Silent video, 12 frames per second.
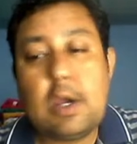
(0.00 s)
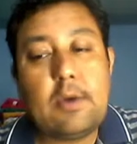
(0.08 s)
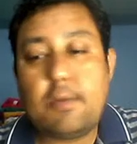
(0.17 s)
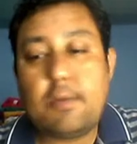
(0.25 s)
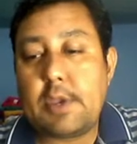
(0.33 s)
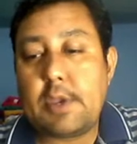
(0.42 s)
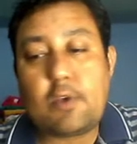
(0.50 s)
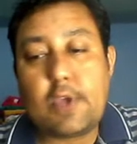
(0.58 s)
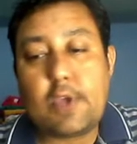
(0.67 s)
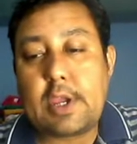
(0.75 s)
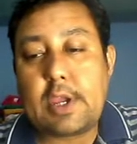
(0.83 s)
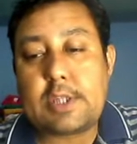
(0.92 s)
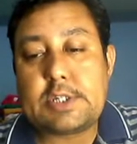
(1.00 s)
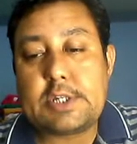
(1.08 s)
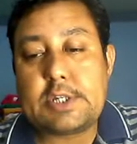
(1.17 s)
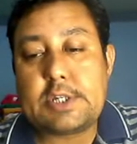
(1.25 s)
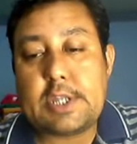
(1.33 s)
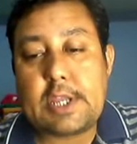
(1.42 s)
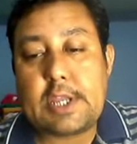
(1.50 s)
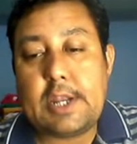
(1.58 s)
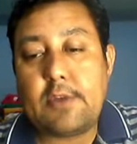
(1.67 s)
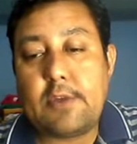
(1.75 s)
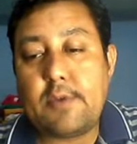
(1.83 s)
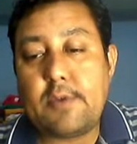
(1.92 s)
including constants, any kind of
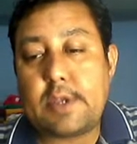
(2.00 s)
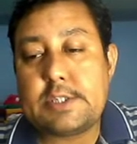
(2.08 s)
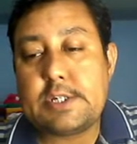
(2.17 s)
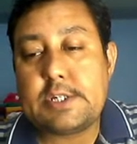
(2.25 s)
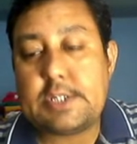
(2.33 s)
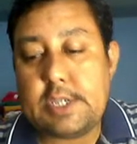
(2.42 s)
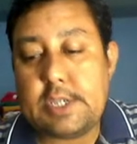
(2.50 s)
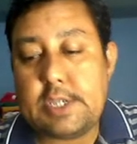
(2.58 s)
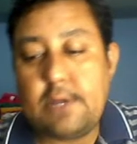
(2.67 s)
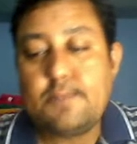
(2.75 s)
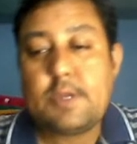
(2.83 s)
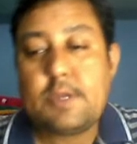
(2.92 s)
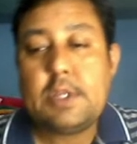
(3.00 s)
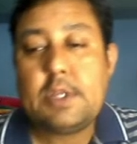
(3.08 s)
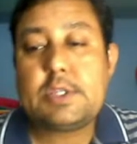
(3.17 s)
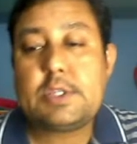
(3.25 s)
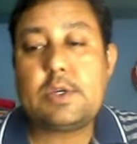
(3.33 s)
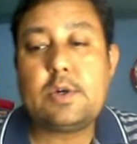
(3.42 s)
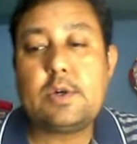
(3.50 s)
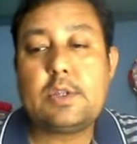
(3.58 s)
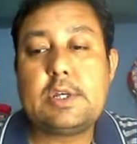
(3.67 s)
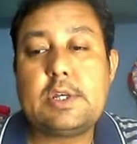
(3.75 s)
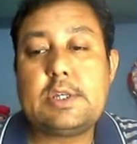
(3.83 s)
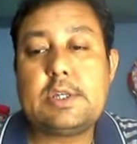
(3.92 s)
constants here. So the